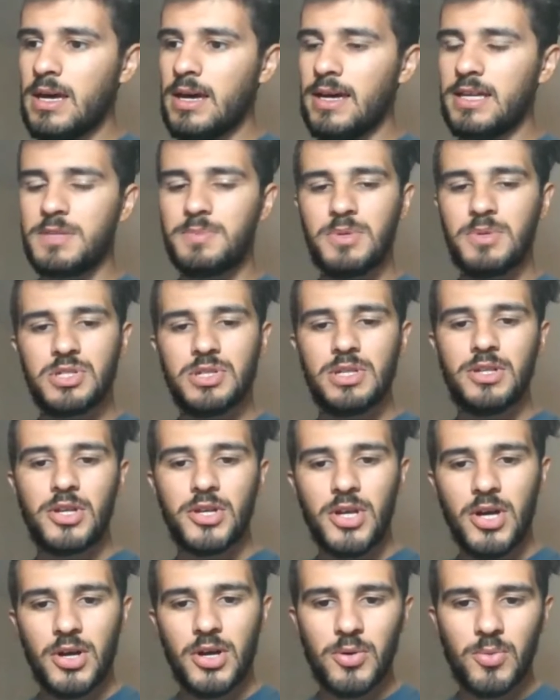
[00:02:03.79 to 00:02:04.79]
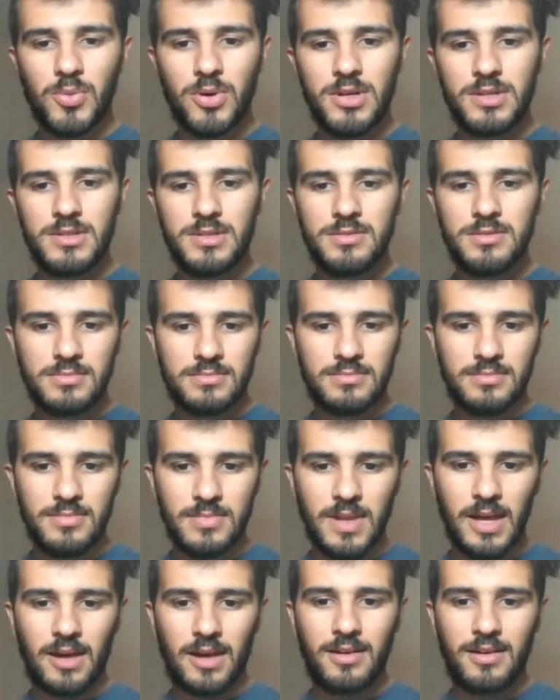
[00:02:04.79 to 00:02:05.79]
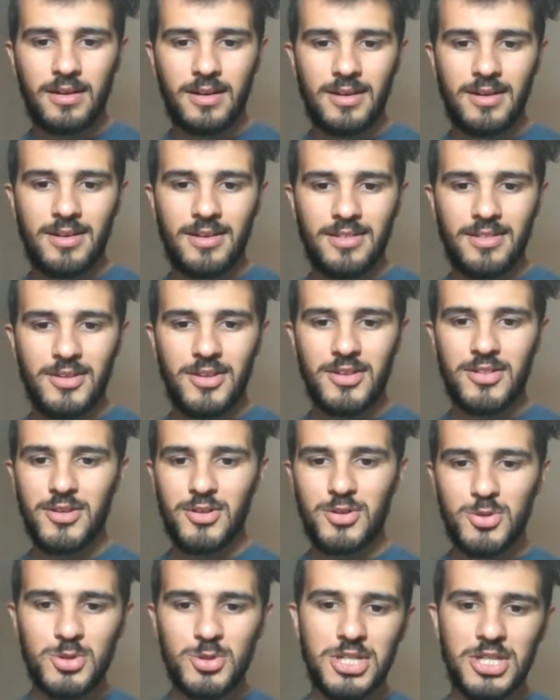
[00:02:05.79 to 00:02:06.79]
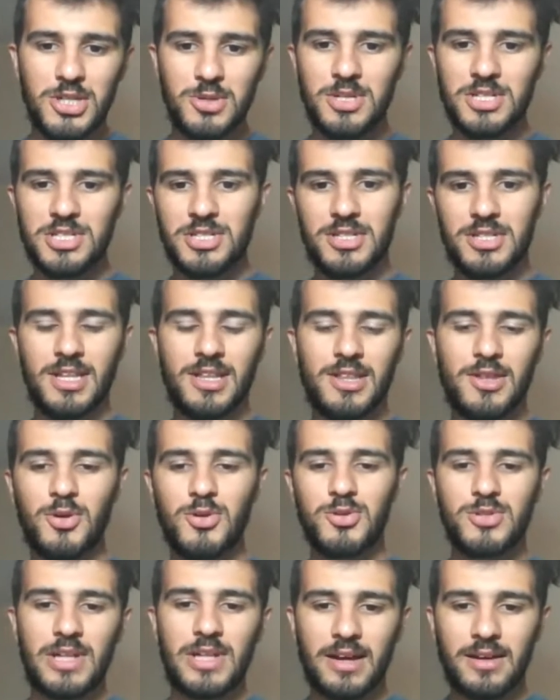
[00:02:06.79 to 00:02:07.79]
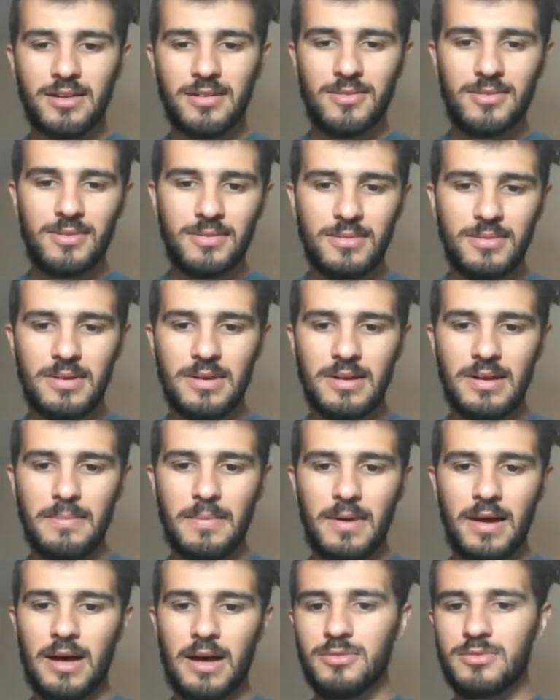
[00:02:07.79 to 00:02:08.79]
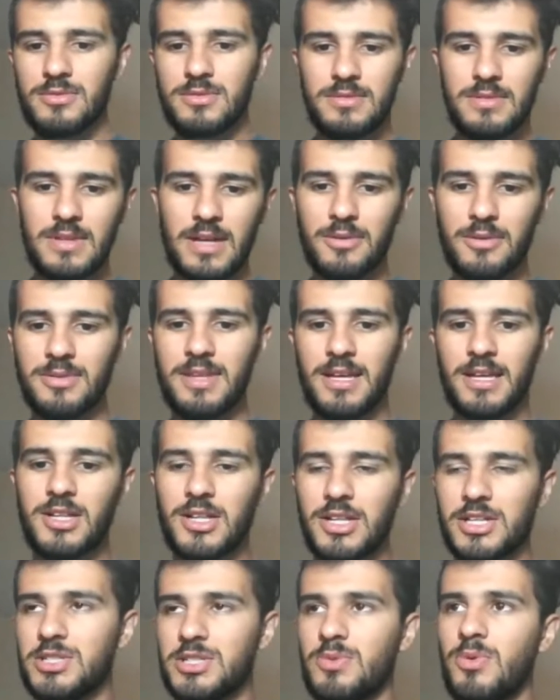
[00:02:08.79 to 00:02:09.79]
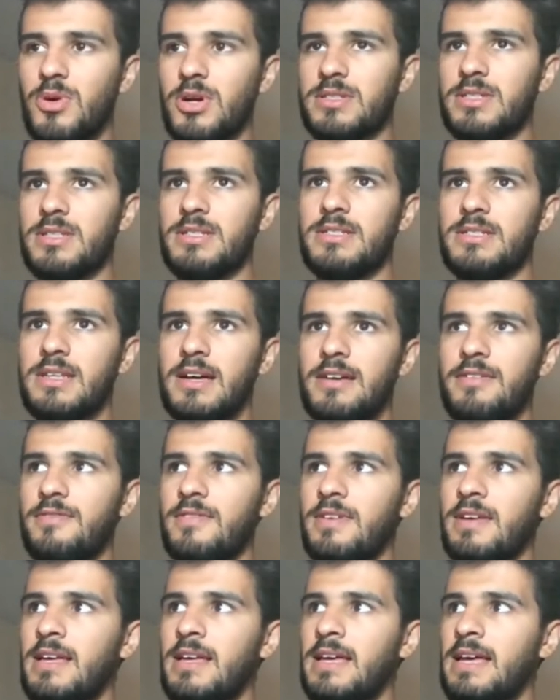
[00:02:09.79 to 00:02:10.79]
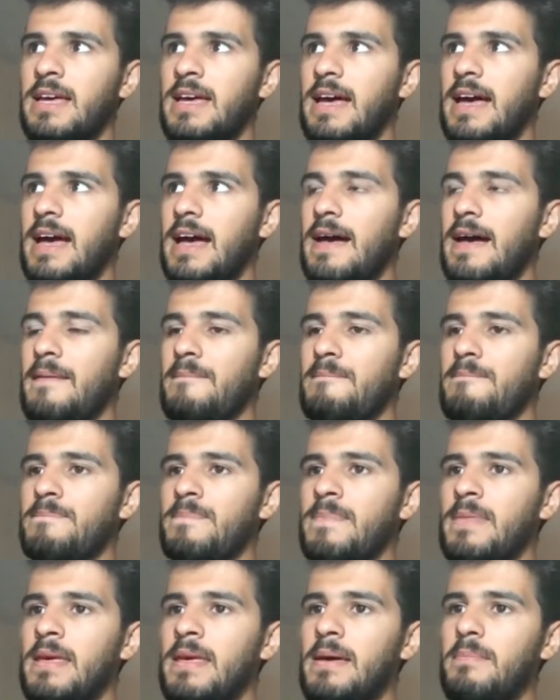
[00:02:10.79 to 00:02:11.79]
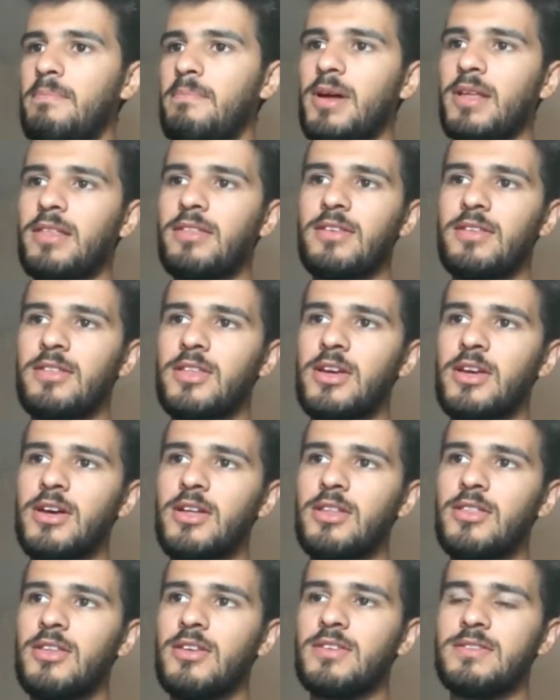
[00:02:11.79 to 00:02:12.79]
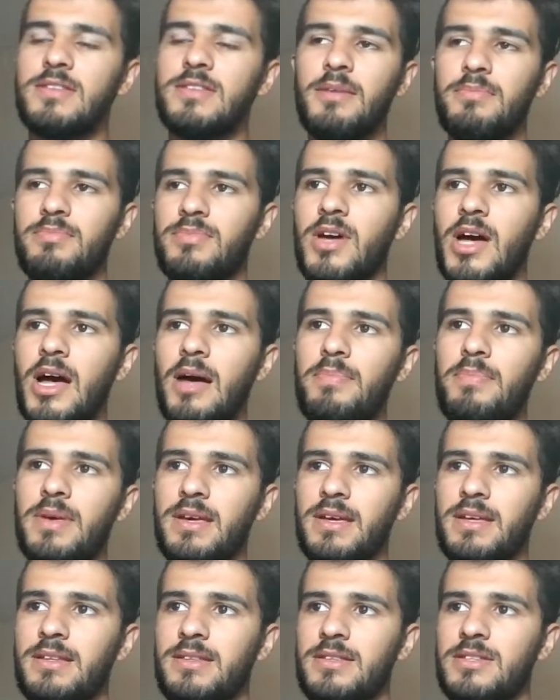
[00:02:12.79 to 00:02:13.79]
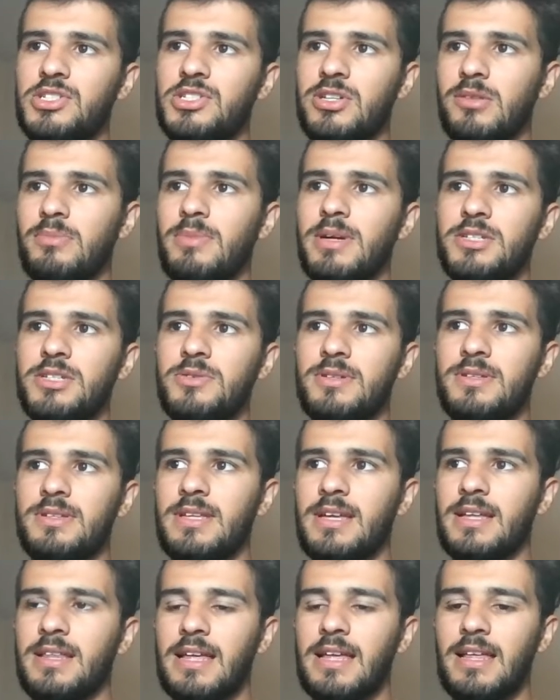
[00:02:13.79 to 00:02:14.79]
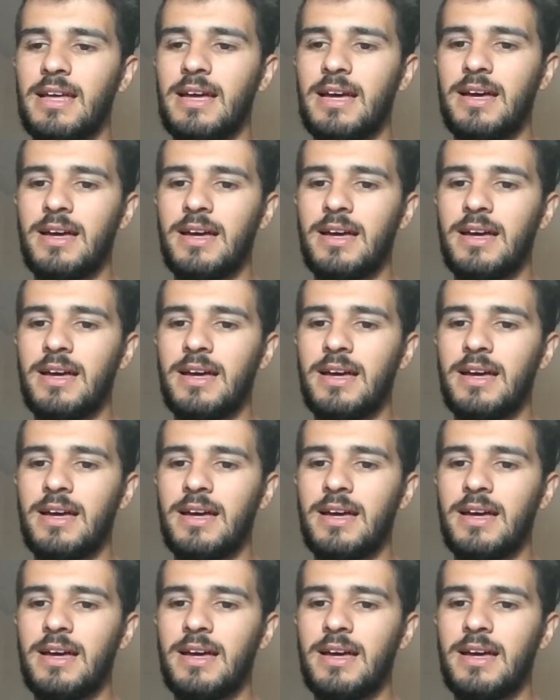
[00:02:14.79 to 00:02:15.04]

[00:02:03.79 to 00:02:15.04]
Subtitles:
especially the younger ones, like the new generation that knows like how technology works and stuff. But the subtopic in digital maturity that